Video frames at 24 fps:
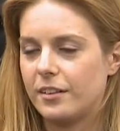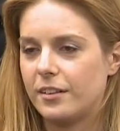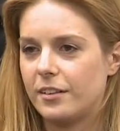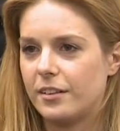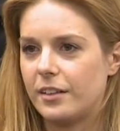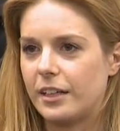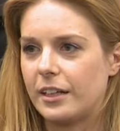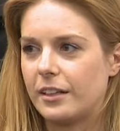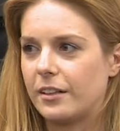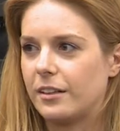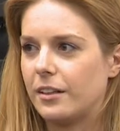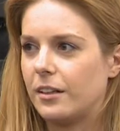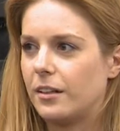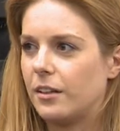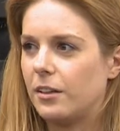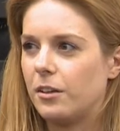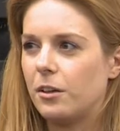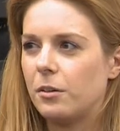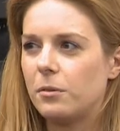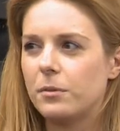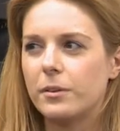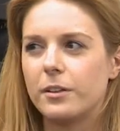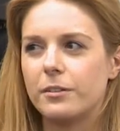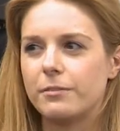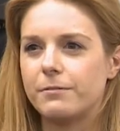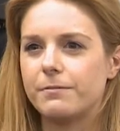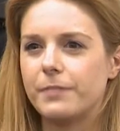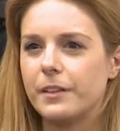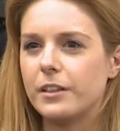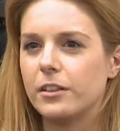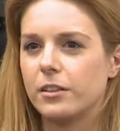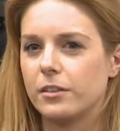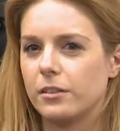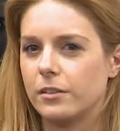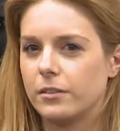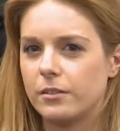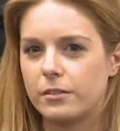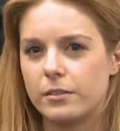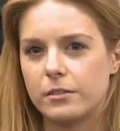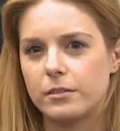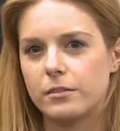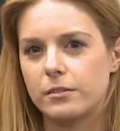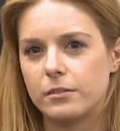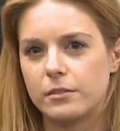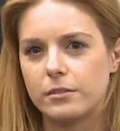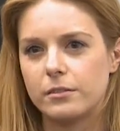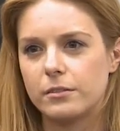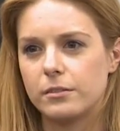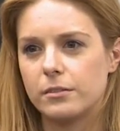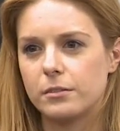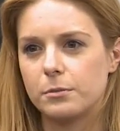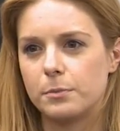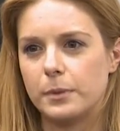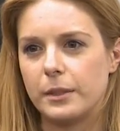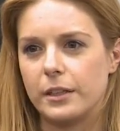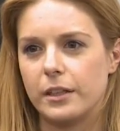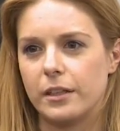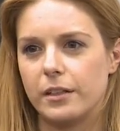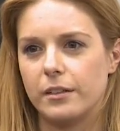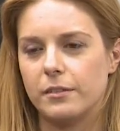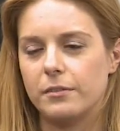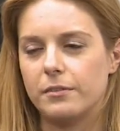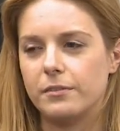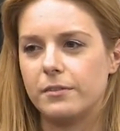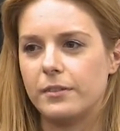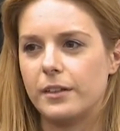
like no real fingers to speak of.